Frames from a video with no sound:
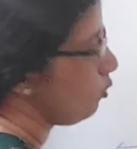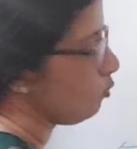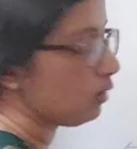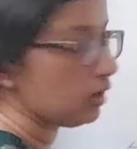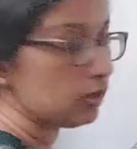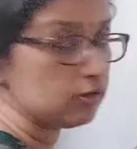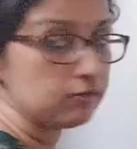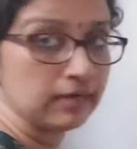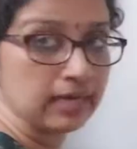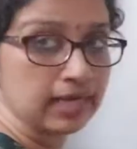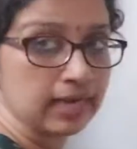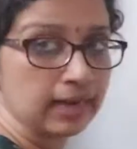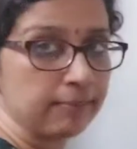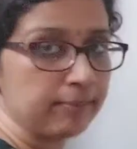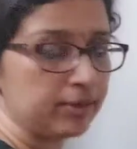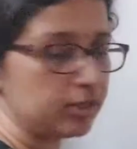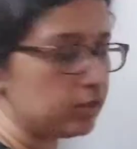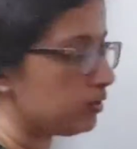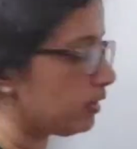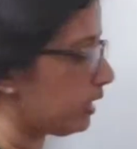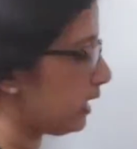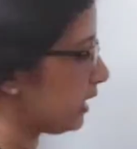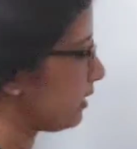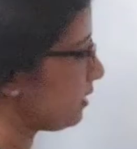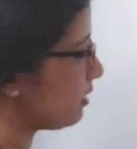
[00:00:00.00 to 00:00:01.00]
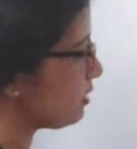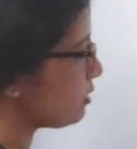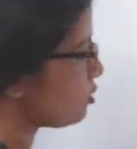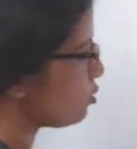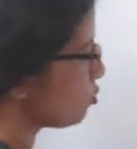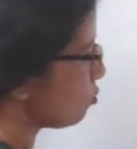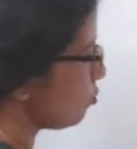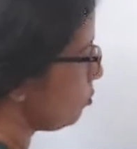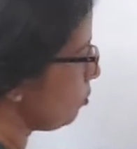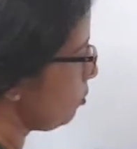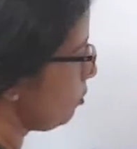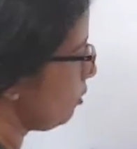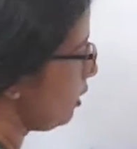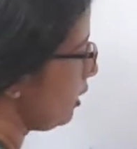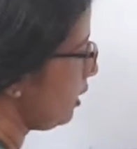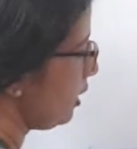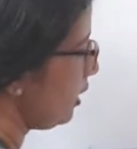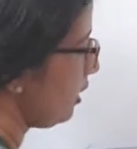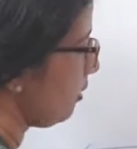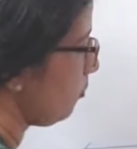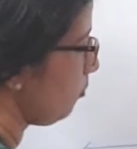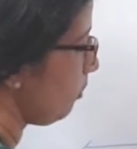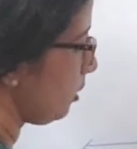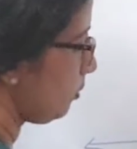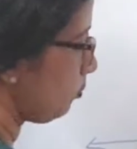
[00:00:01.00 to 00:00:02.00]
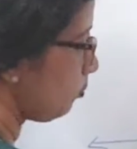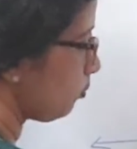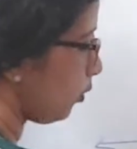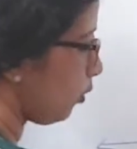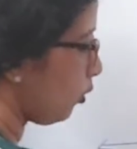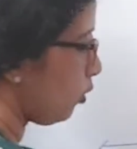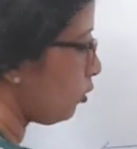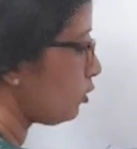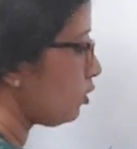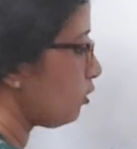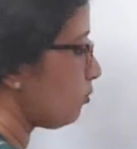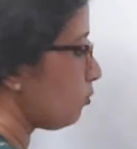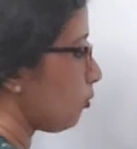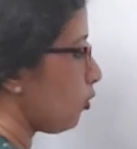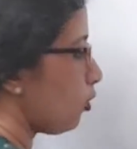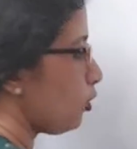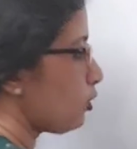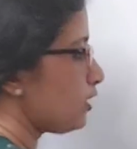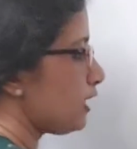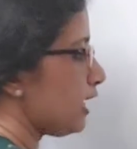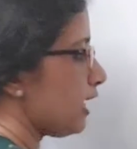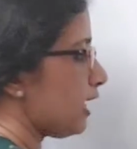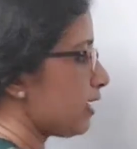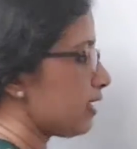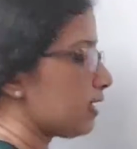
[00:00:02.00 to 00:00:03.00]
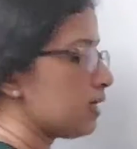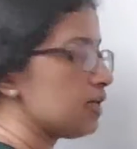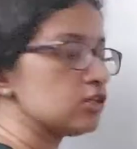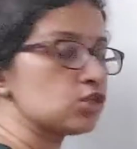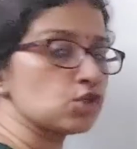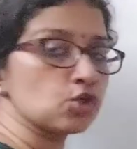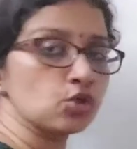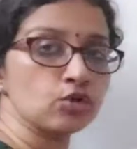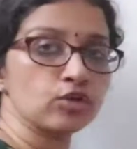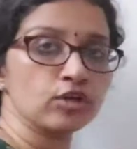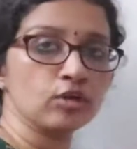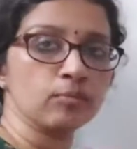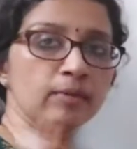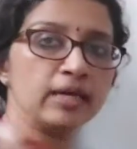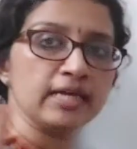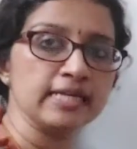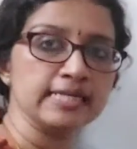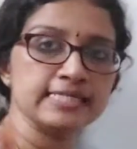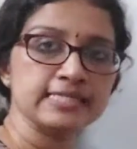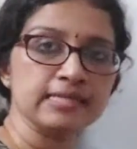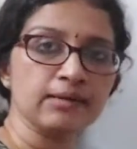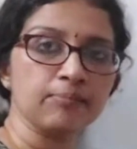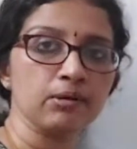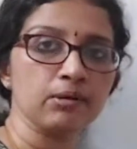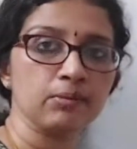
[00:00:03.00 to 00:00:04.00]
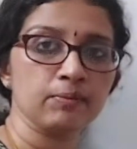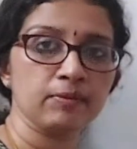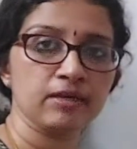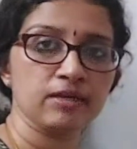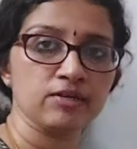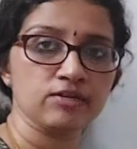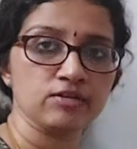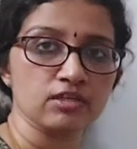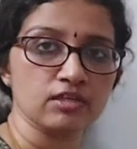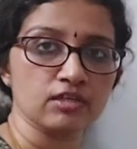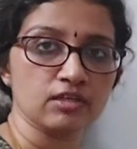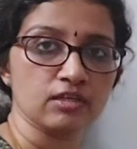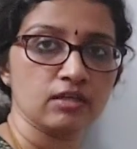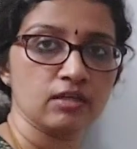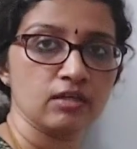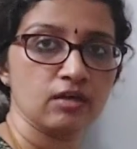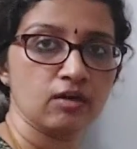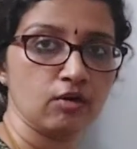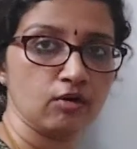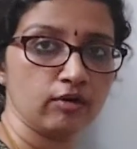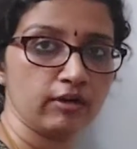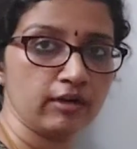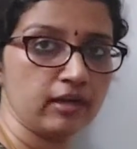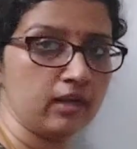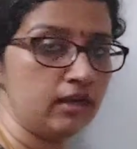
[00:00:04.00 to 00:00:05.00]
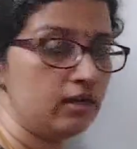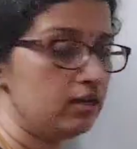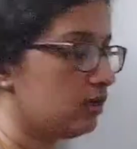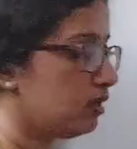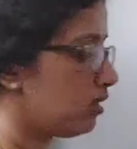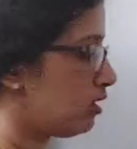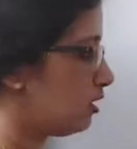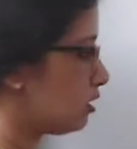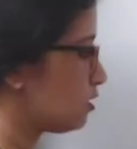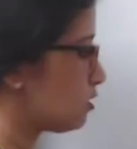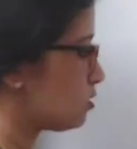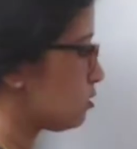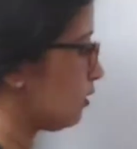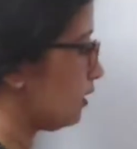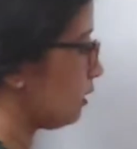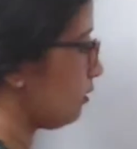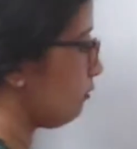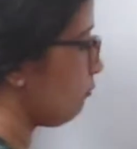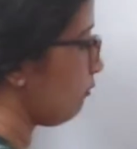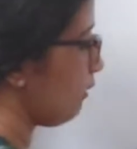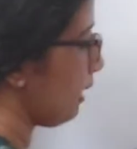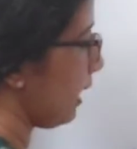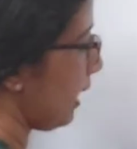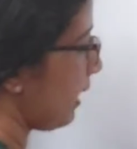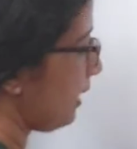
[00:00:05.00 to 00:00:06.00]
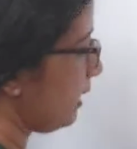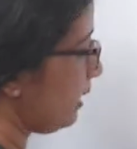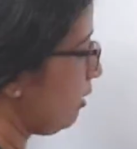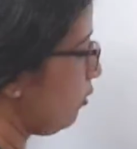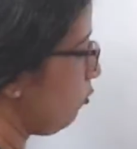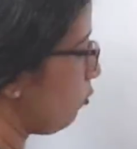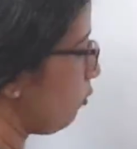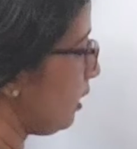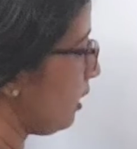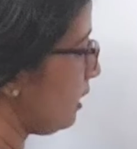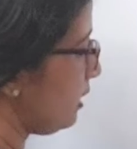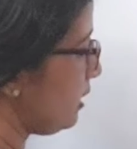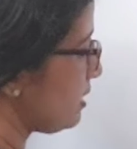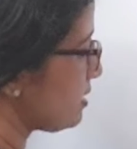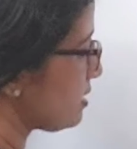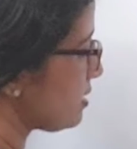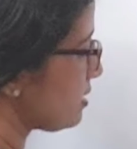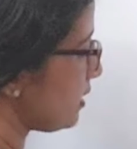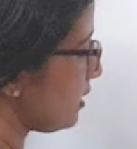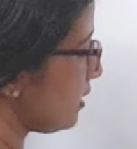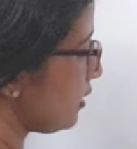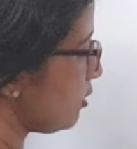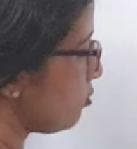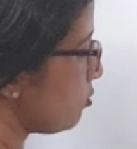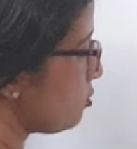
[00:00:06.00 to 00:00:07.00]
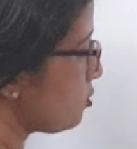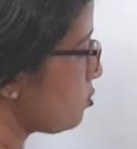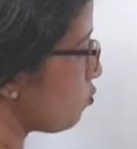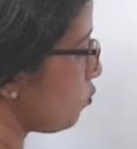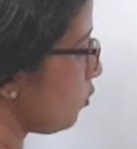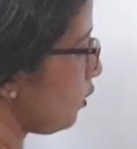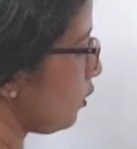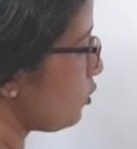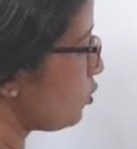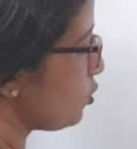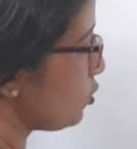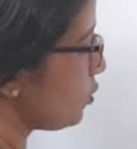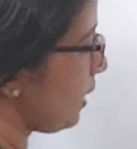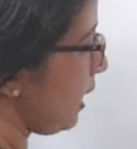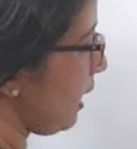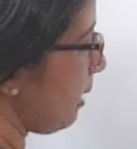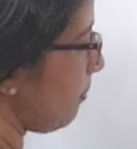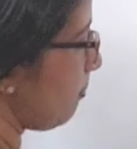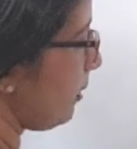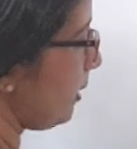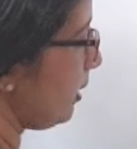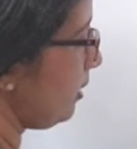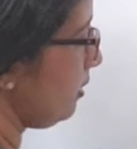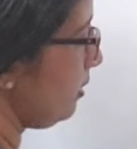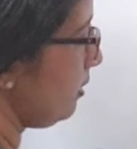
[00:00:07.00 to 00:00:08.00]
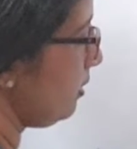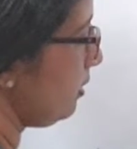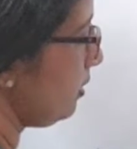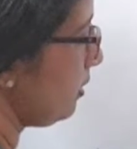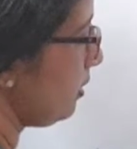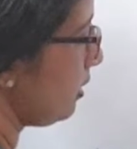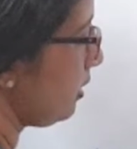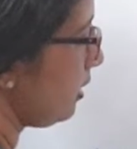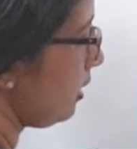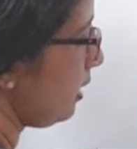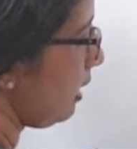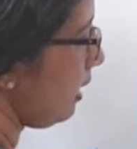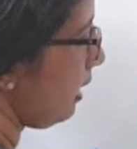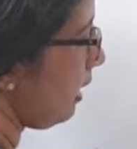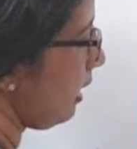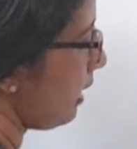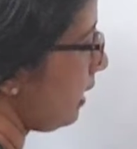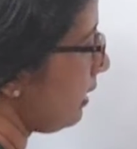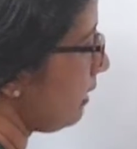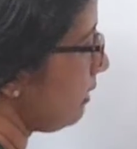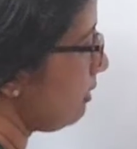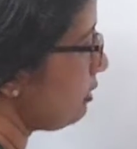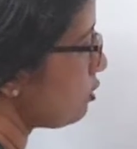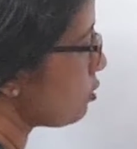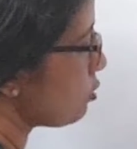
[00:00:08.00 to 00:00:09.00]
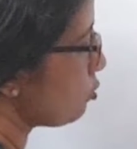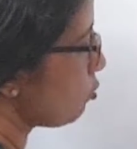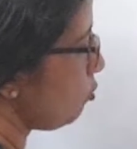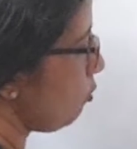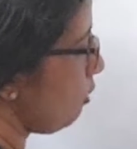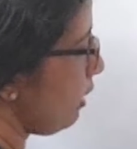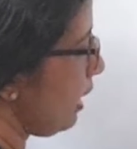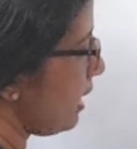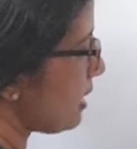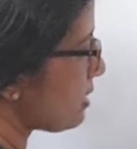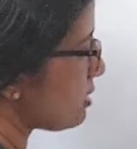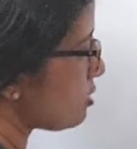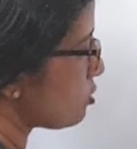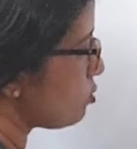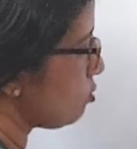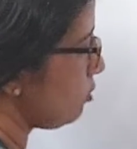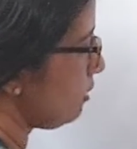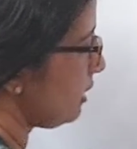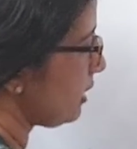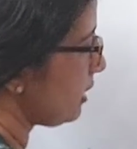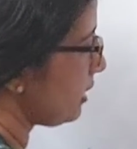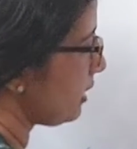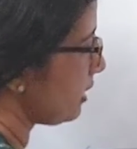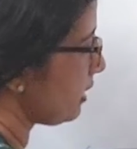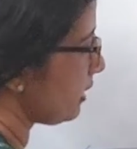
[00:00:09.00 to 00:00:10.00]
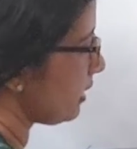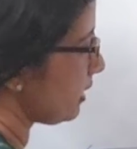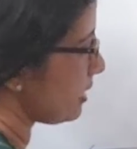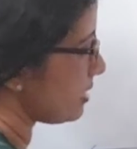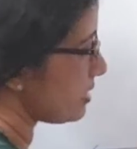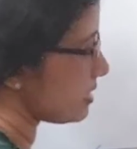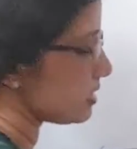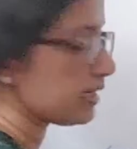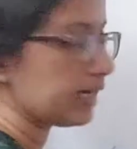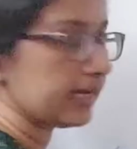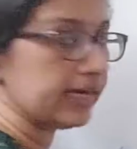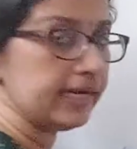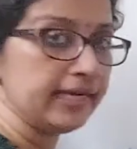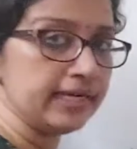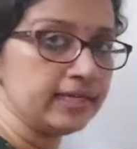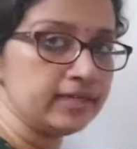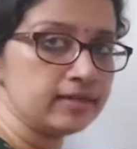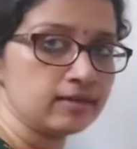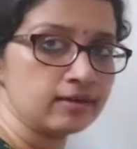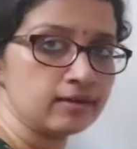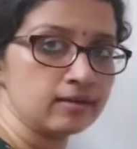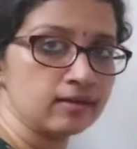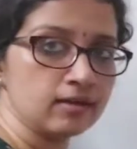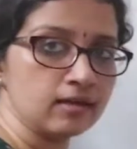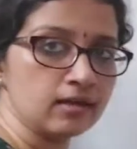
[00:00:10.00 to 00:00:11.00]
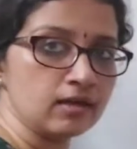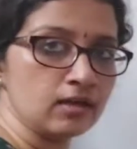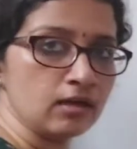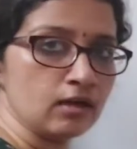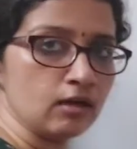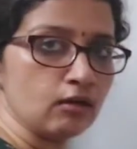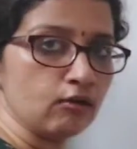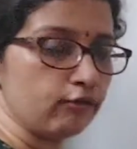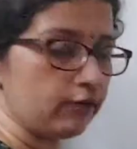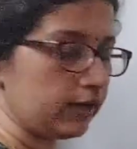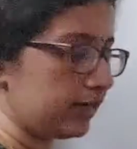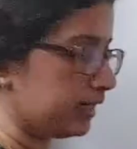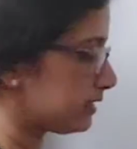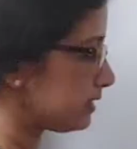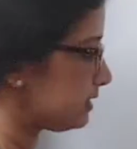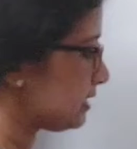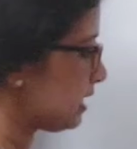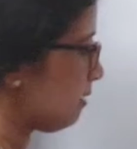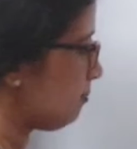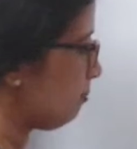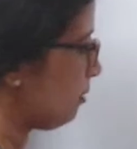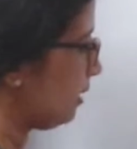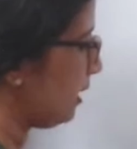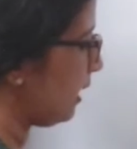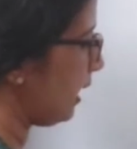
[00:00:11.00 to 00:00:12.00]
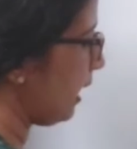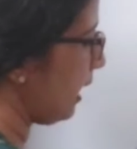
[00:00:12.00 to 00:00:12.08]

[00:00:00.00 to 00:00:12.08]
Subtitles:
What will happen to angle 2? But both the angles should remain supplementary. Okay. So if angle 1 is reduced, what should happen? Angle 2 has to increase, right? For example,